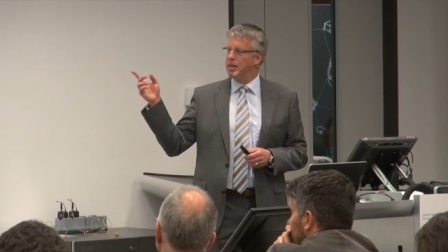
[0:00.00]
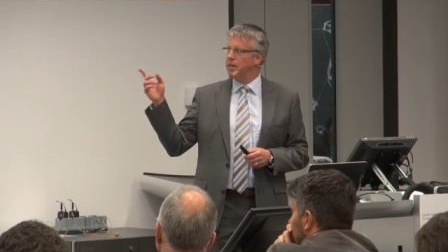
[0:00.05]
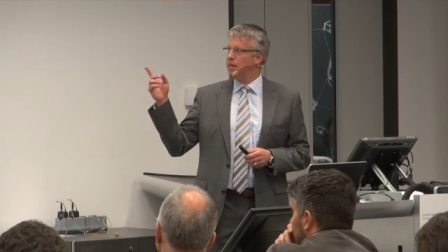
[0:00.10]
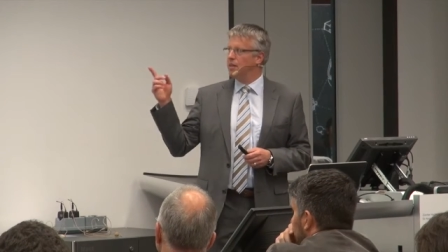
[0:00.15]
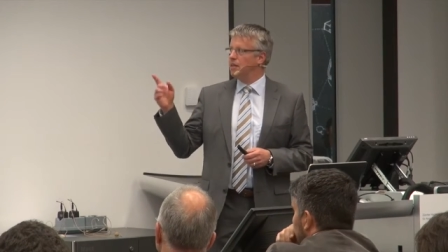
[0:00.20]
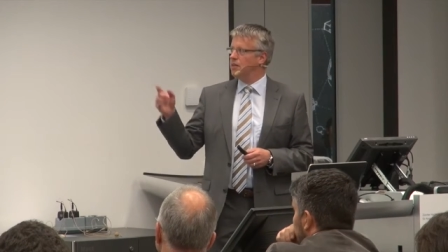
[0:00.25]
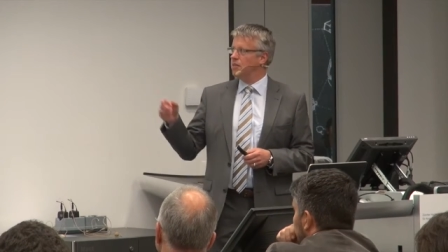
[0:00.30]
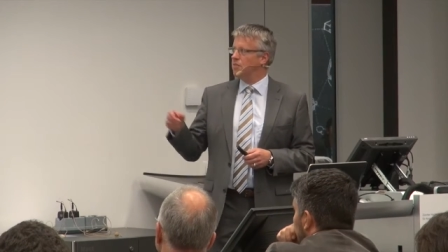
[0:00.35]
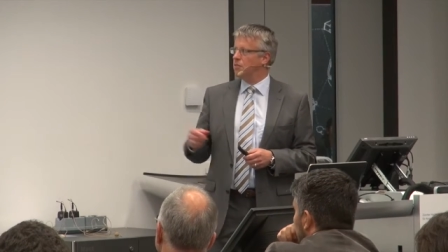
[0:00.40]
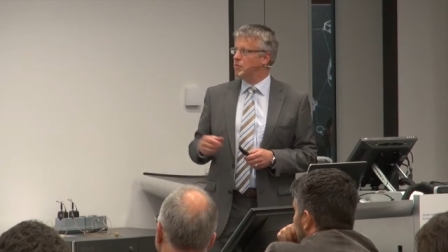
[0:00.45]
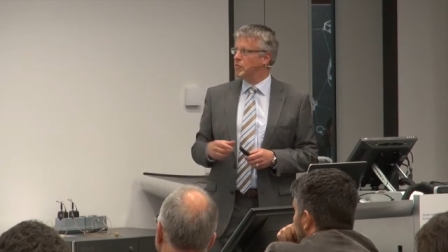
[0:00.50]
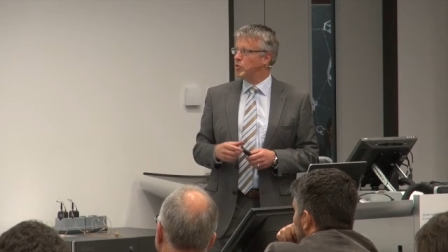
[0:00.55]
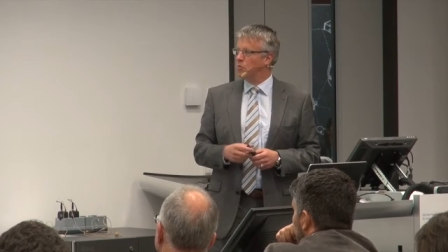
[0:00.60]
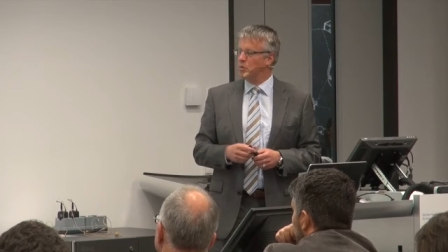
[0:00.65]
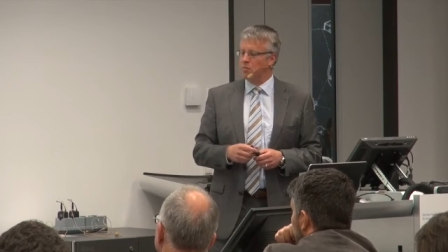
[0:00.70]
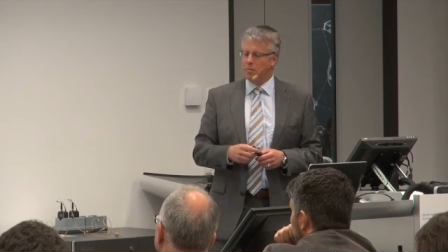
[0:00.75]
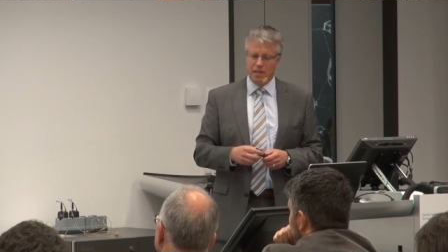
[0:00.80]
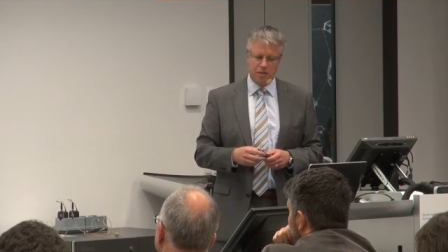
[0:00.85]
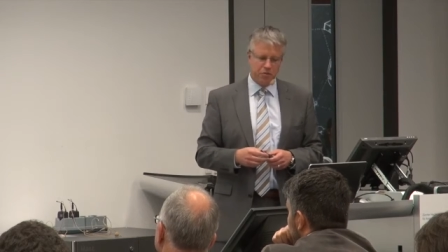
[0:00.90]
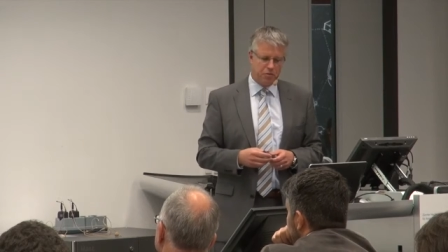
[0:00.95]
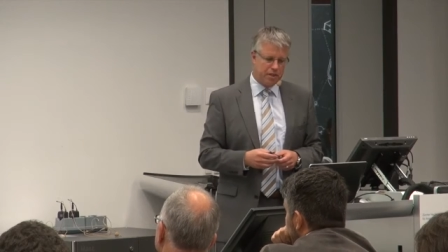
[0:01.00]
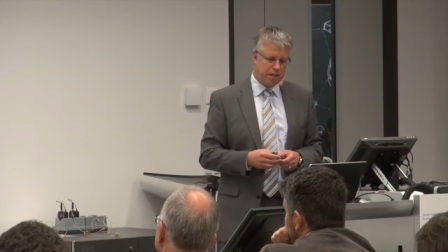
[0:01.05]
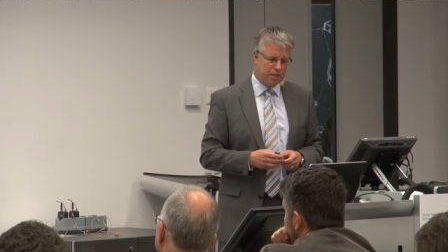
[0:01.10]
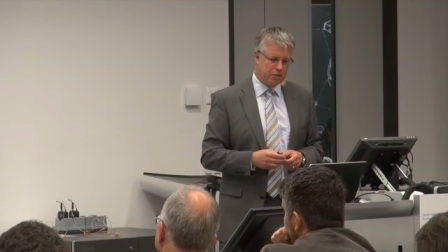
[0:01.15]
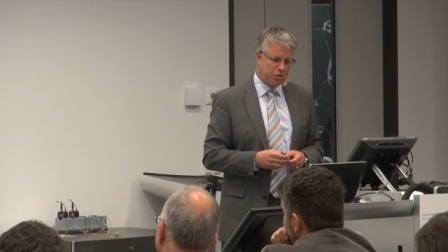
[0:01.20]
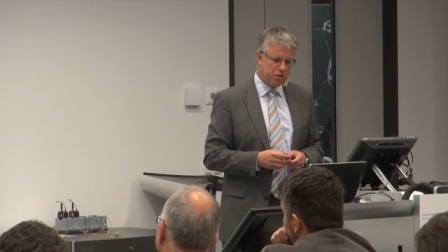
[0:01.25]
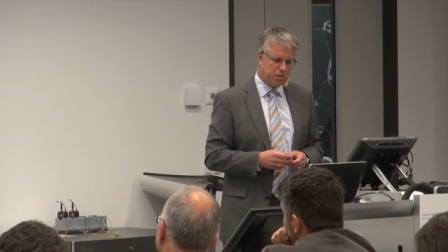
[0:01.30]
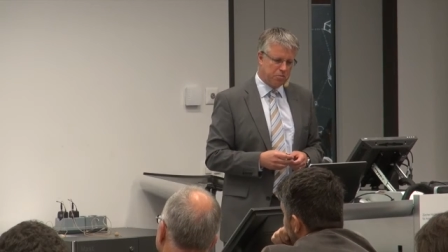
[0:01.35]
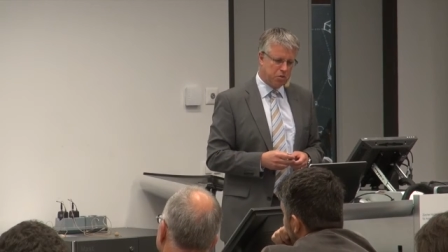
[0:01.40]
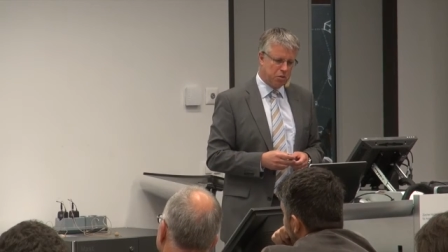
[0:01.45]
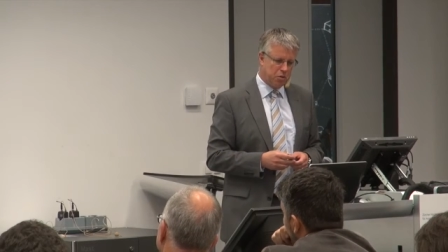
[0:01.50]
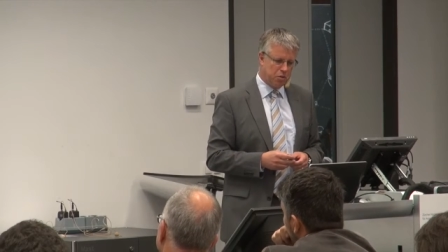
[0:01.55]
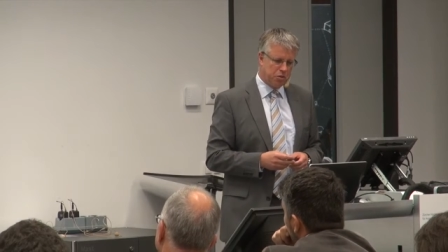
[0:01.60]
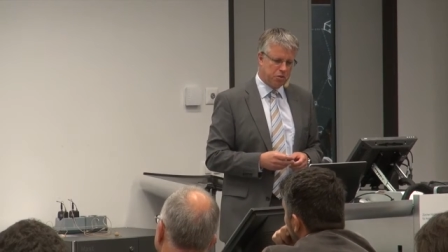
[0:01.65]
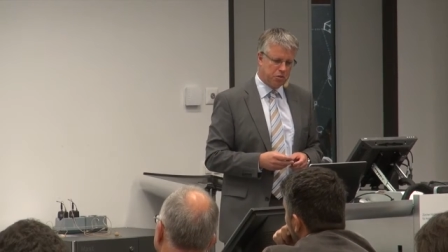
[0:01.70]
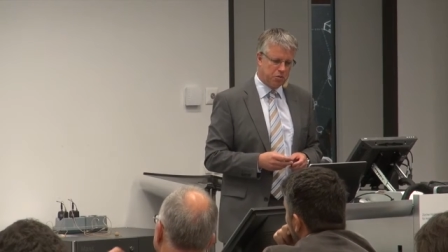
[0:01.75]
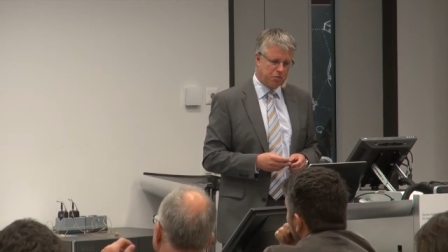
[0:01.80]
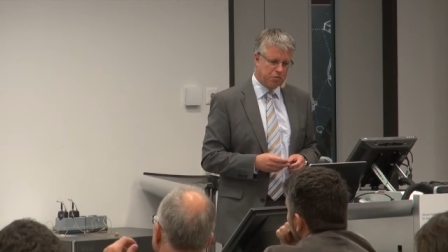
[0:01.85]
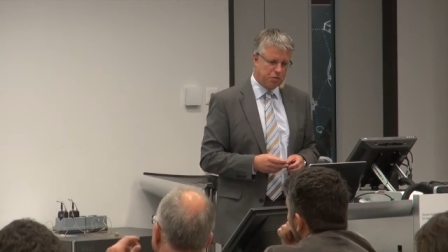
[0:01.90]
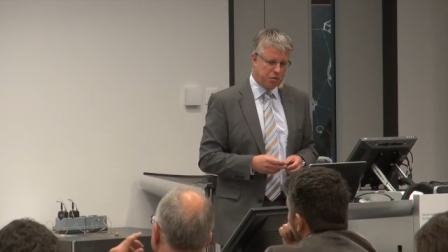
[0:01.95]
here from the manufacturing
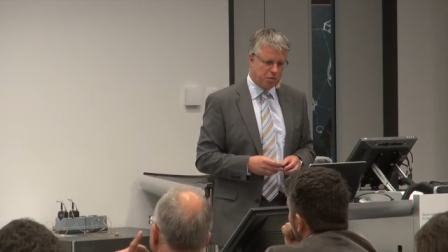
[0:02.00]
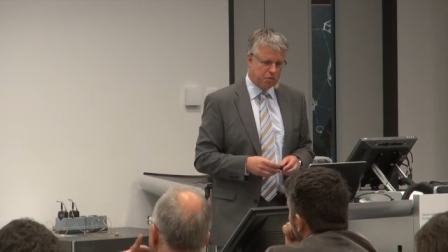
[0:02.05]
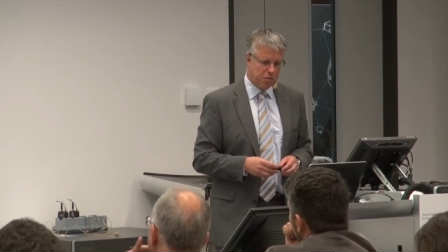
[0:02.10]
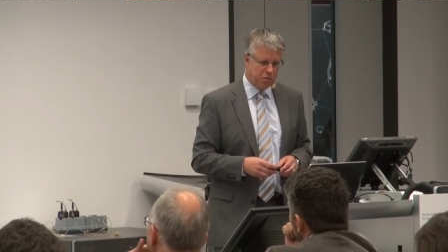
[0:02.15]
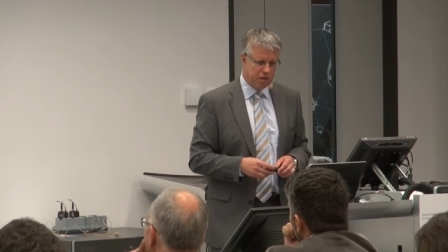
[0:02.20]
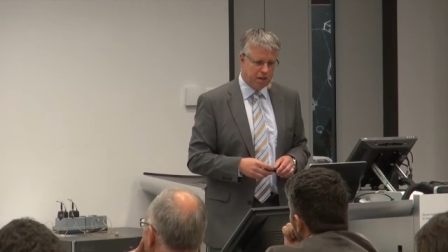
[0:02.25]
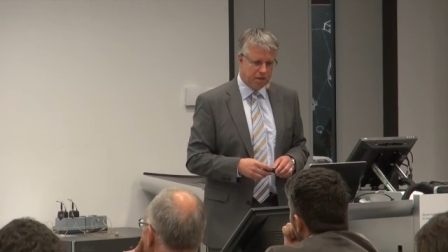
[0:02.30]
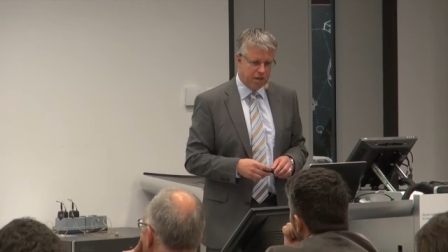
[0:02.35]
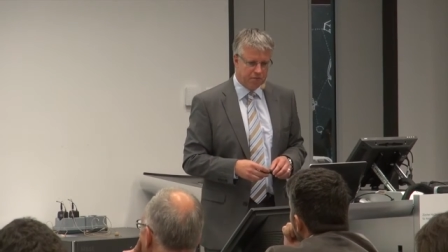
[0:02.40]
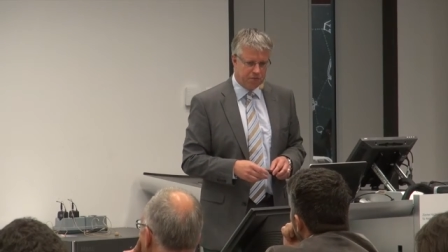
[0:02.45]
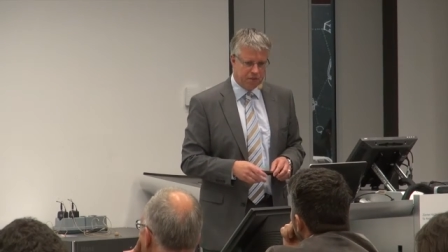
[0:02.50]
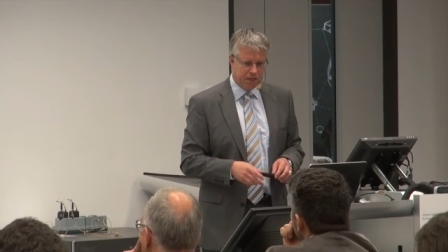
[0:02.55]
point of view